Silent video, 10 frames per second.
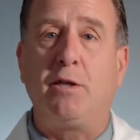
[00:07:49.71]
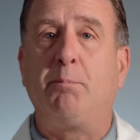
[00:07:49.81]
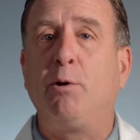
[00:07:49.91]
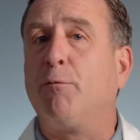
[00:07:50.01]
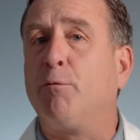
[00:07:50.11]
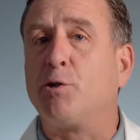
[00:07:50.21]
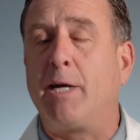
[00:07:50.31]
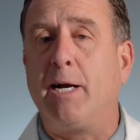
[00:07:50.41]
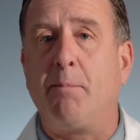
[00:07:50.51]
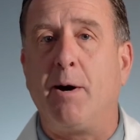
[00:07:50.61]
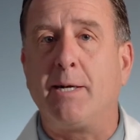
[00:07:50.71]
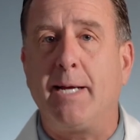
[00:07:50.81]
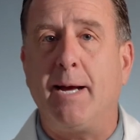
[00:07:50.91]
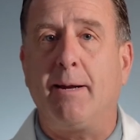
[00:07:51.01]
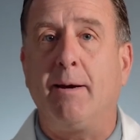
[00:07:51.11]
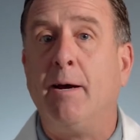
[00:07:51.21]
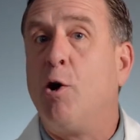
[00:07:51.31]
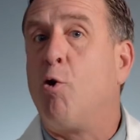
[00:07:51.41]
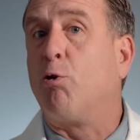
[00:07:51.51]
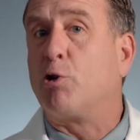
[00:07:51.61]
in the beautiful state of Montana,
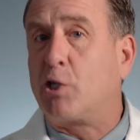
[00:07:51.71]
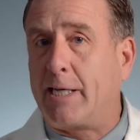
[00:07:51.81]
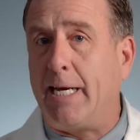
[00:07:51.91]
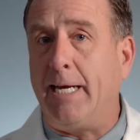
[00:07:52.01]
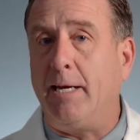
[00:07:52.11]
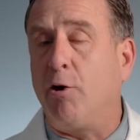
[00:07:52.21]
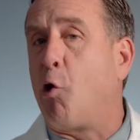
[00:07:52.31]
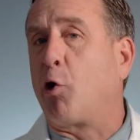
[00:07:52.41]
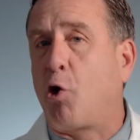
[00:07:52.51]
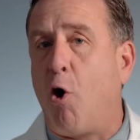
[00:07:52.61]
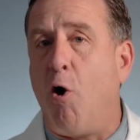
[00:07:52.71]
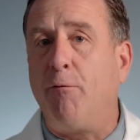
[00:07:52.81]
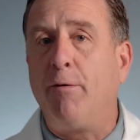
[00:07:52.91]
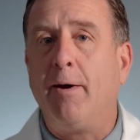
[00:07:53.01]
or ski or golf.